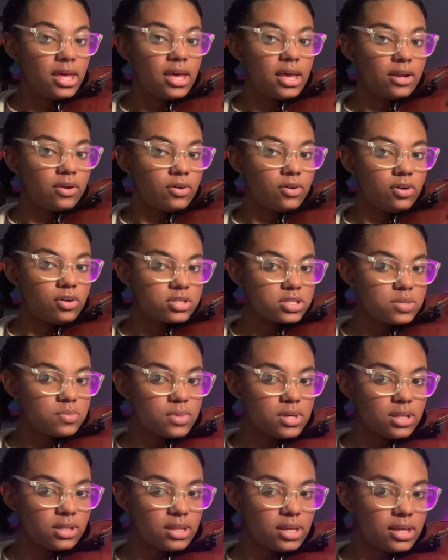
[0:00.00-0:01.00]
And
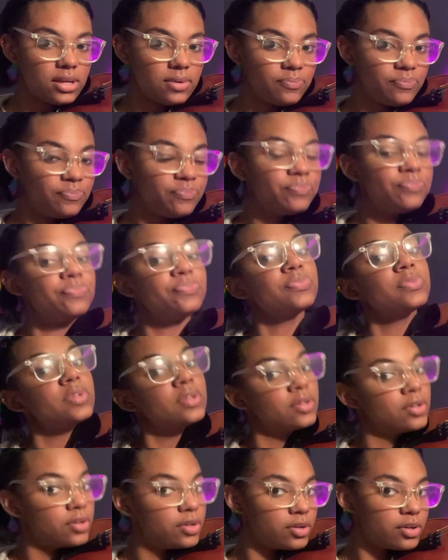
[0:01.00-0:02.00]
ultimately,
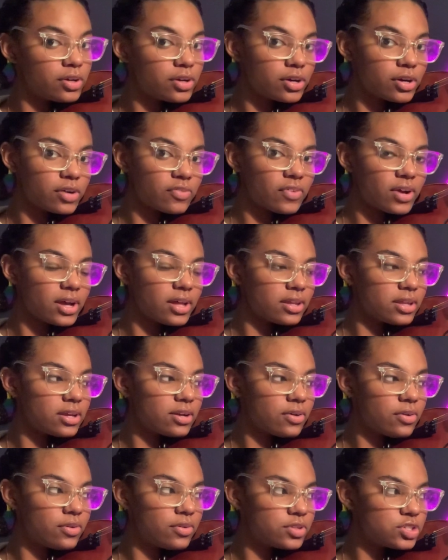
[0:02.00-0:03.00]
your violin
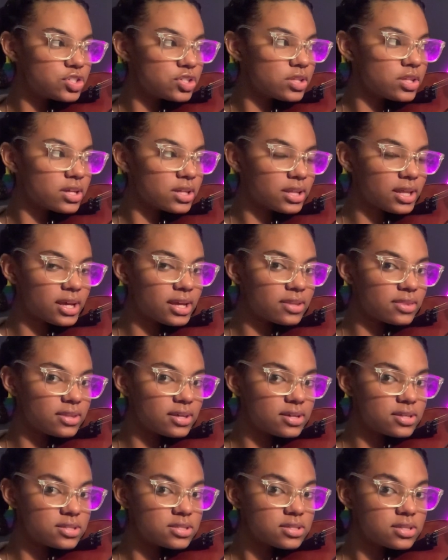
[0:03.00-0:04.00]
hold should look like
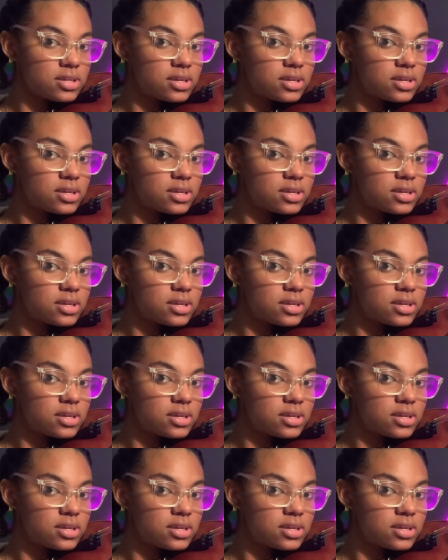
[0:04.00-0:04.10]
this.